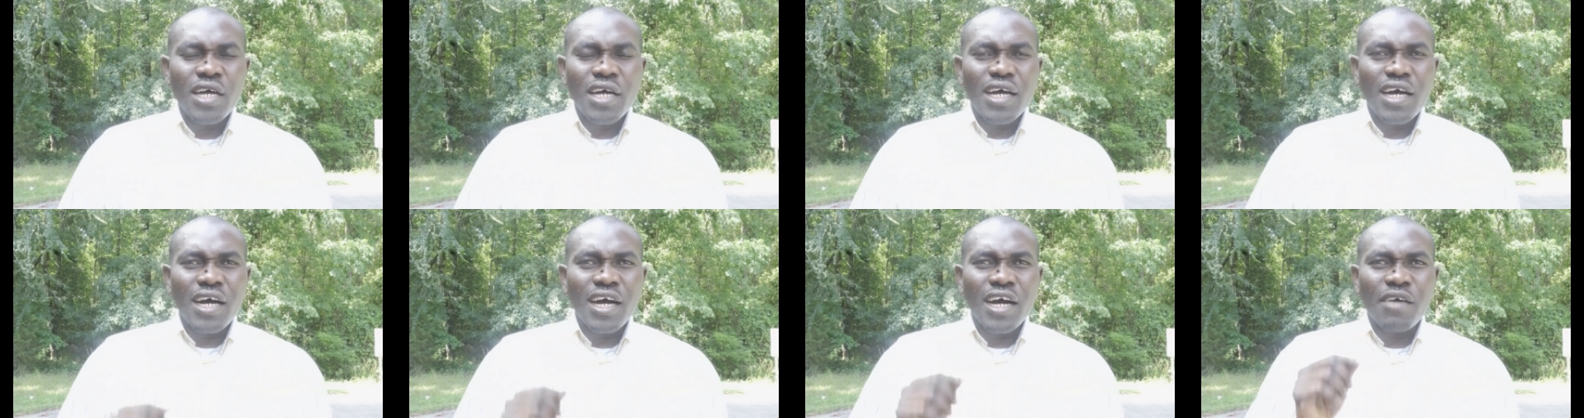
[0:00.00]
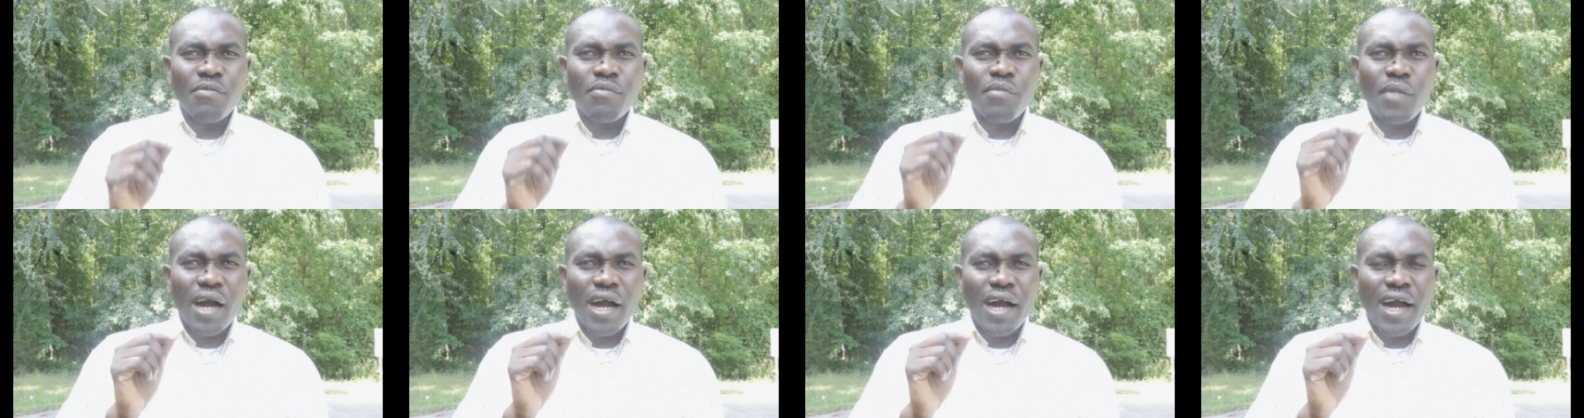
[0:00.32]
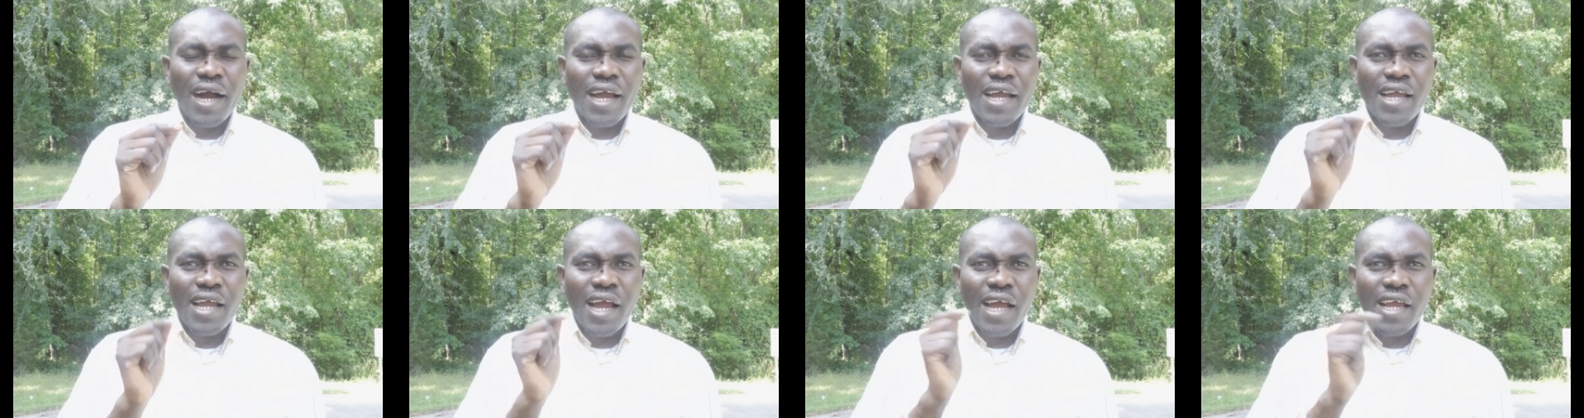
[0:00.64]

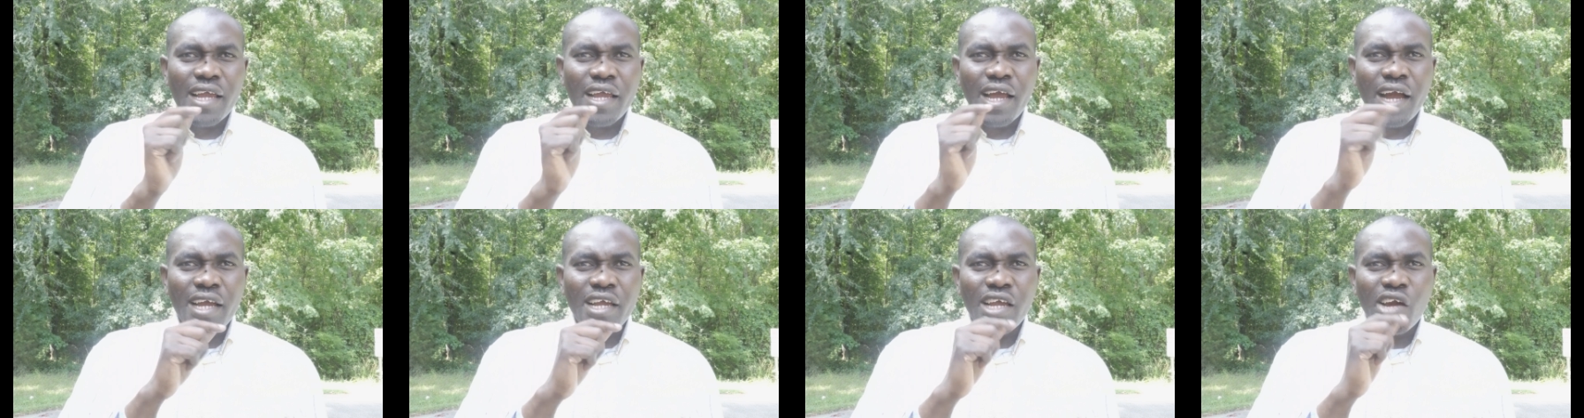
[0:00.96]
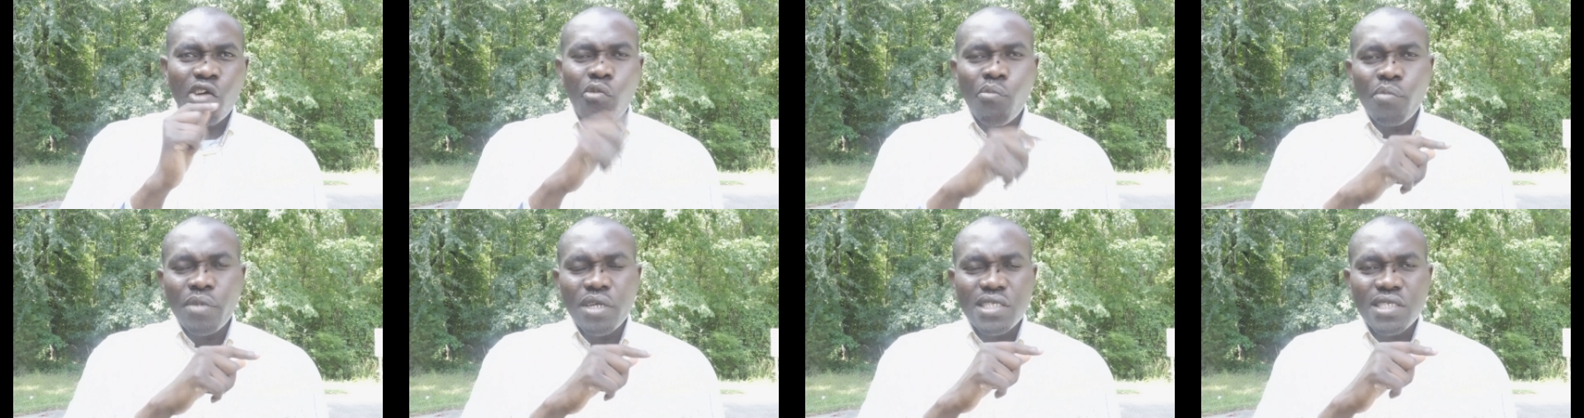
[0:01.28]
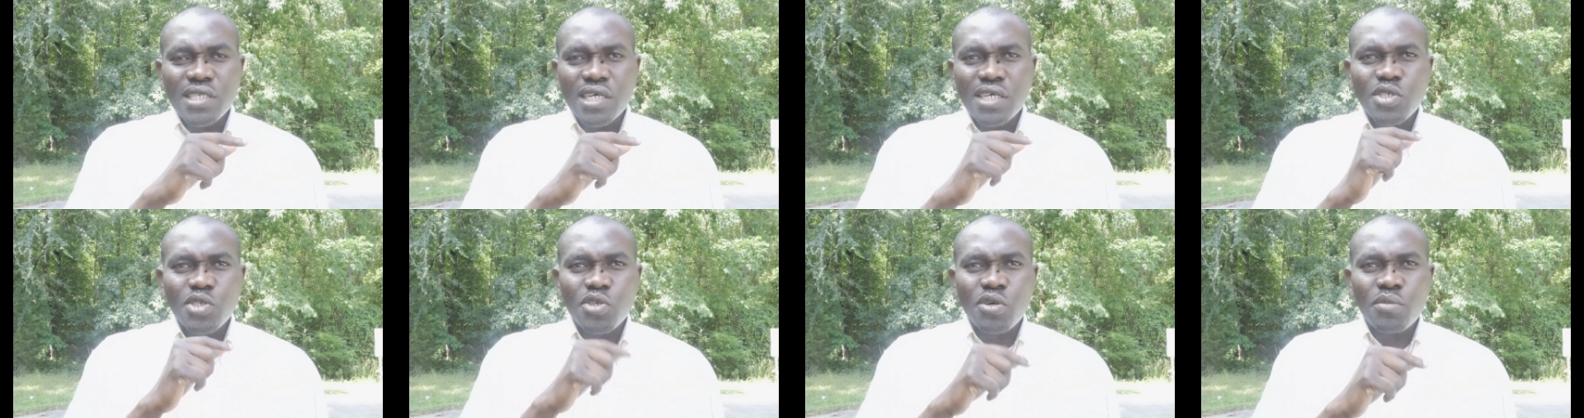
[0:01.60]
I
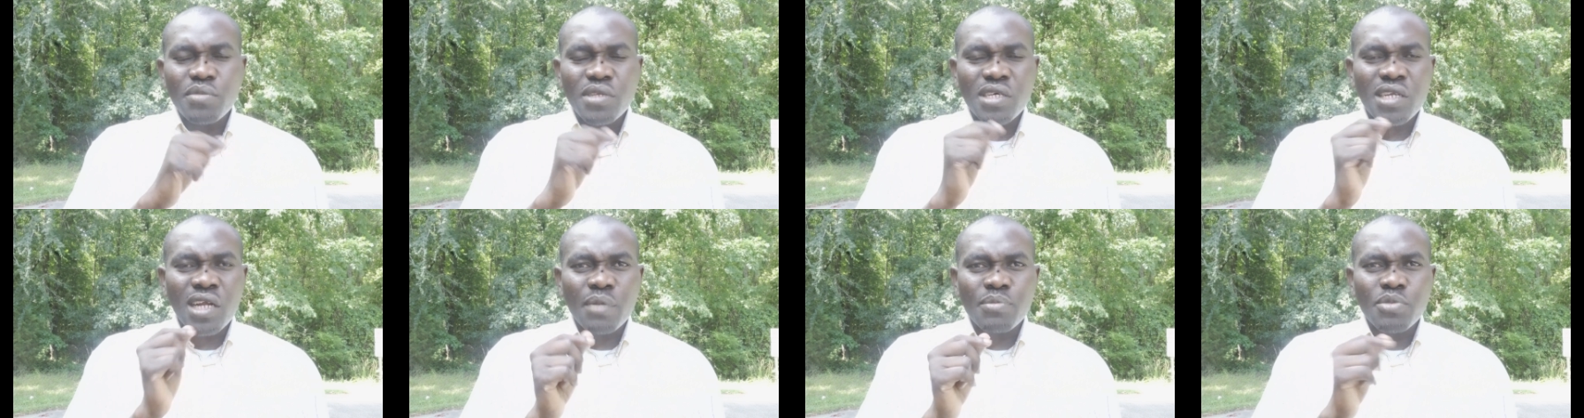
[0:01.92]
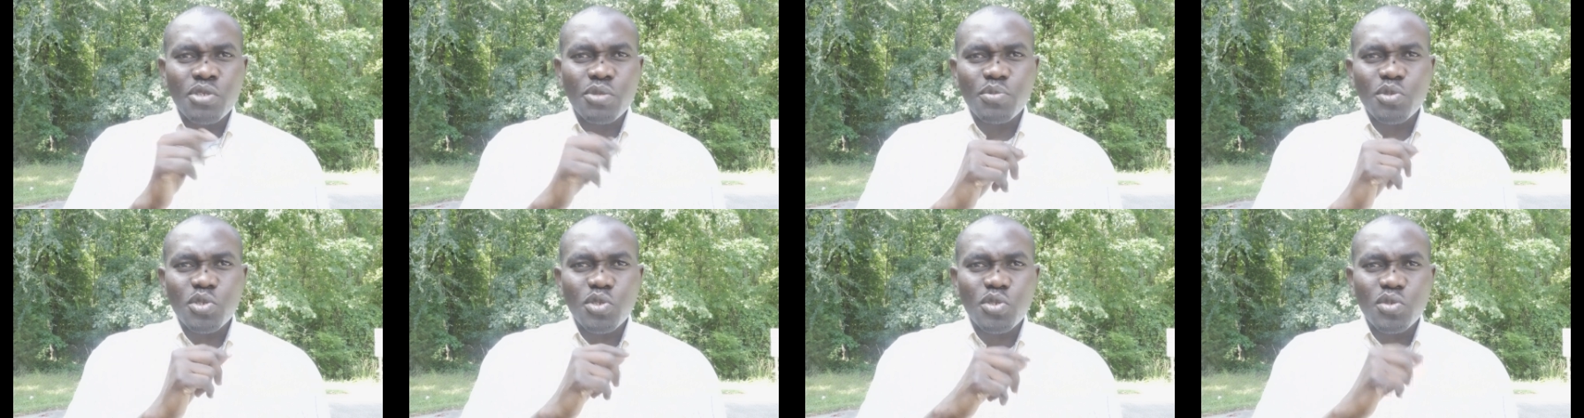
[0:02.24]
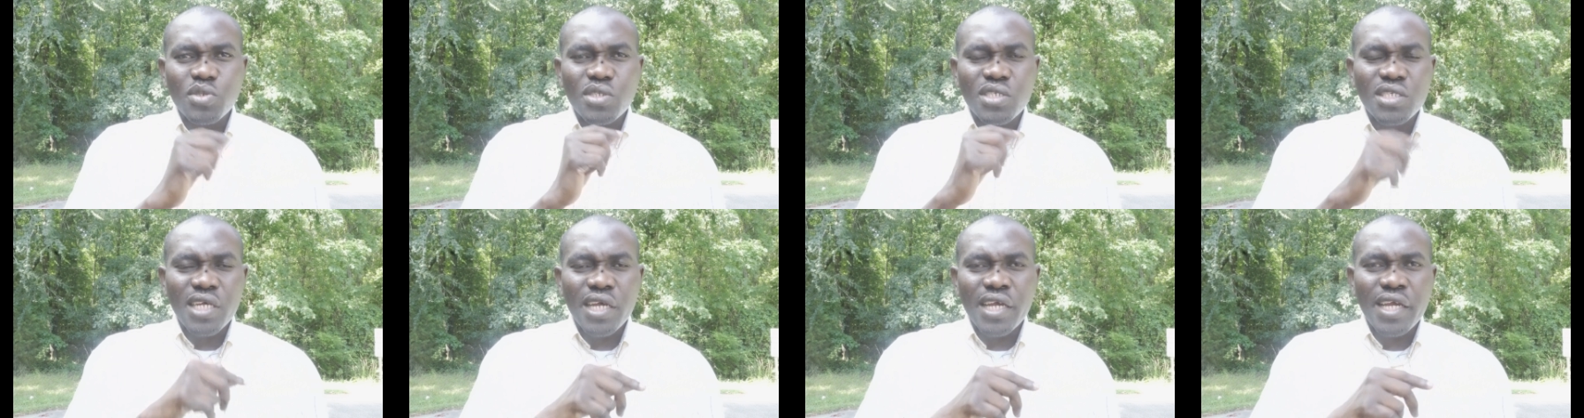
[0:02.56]
omitted something I'm supposed to
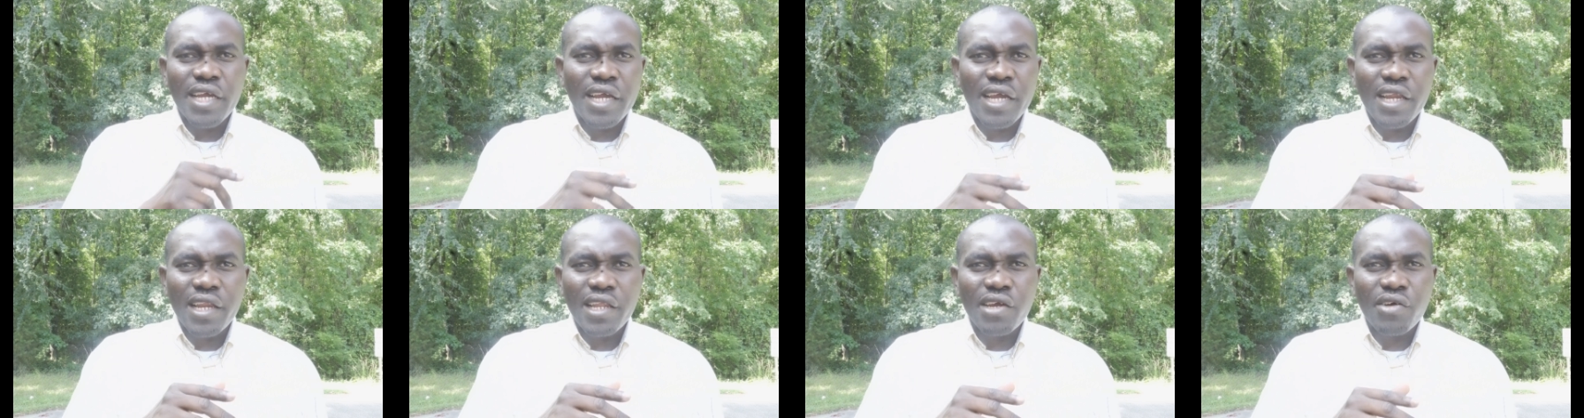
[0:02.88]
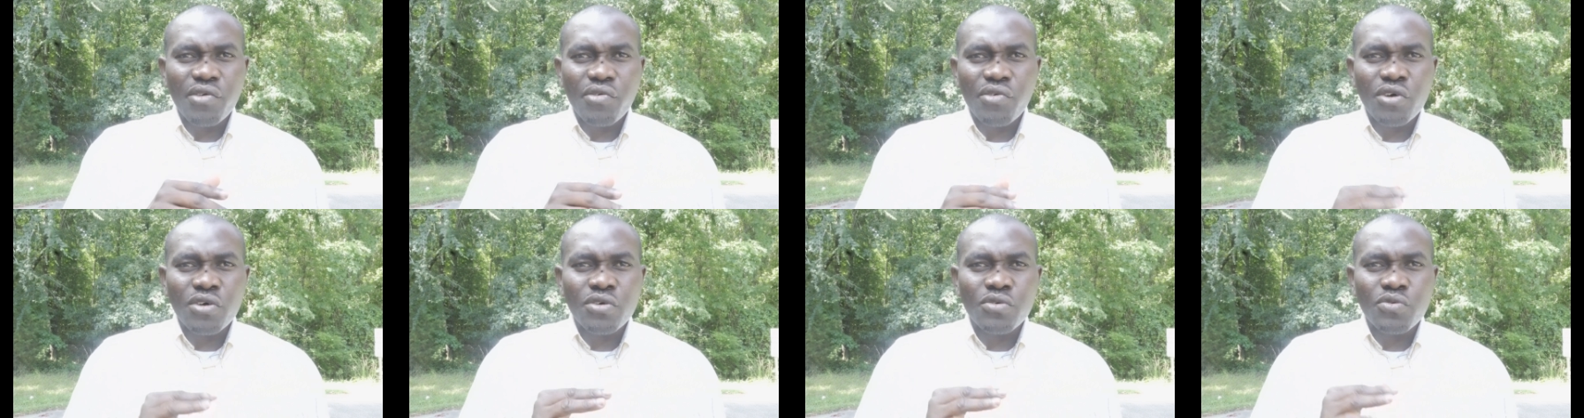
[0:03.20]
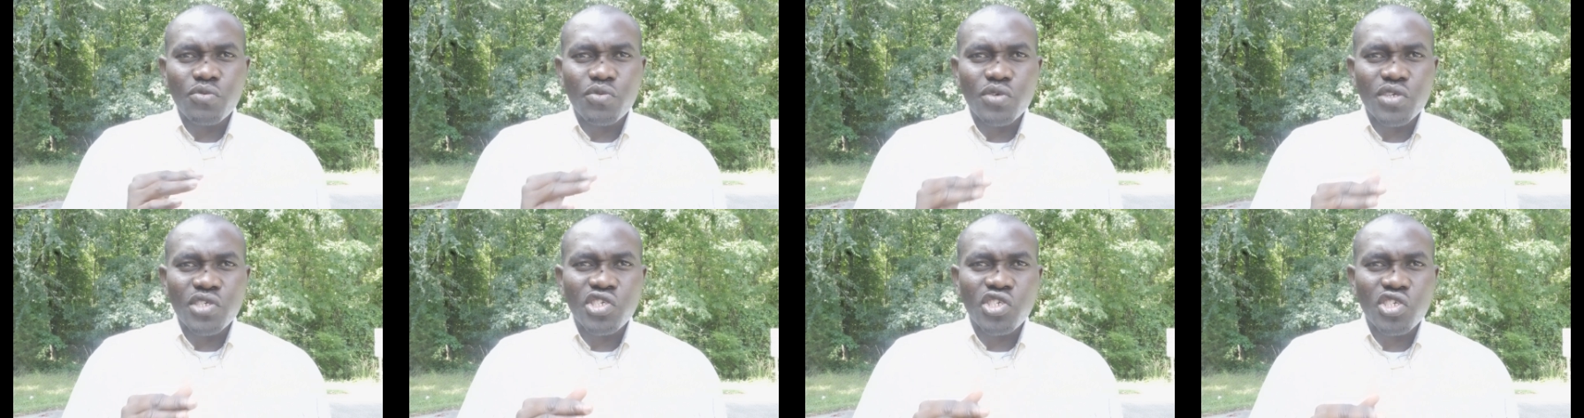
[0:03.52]
say earlier on,
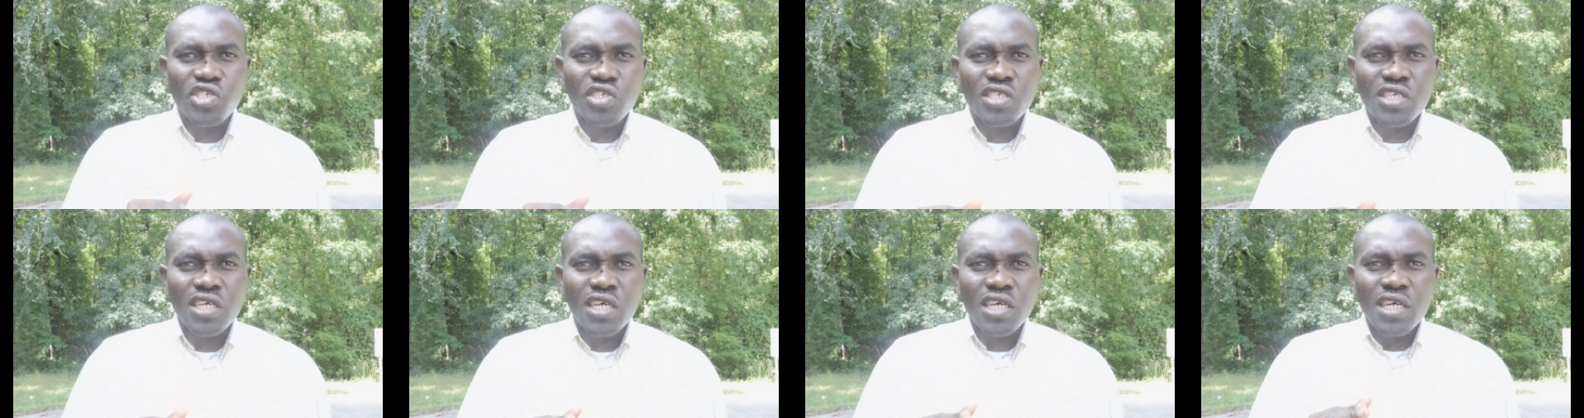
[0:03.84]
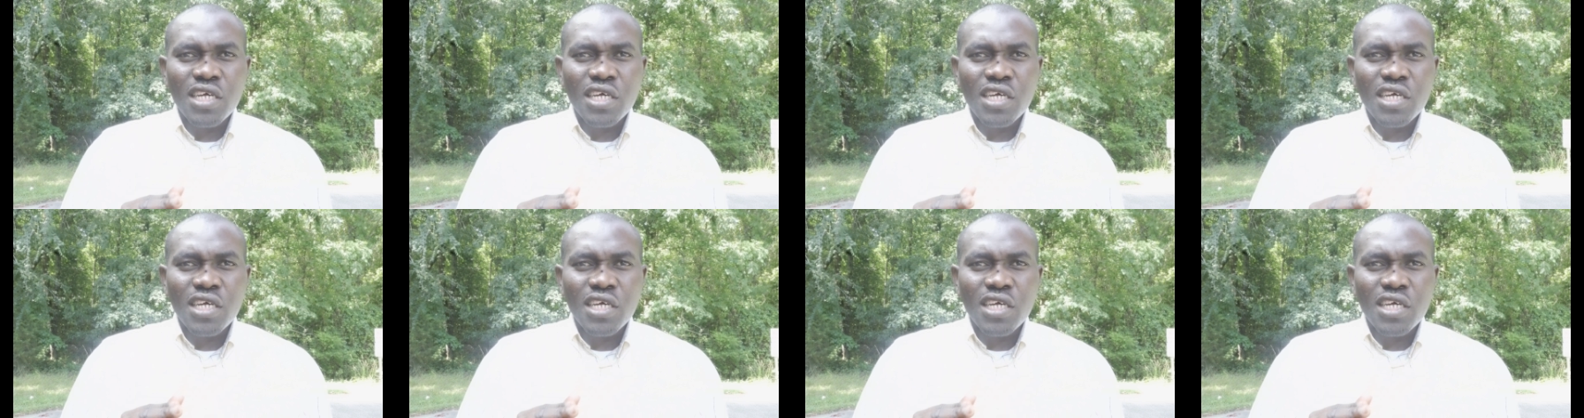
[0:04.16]
which is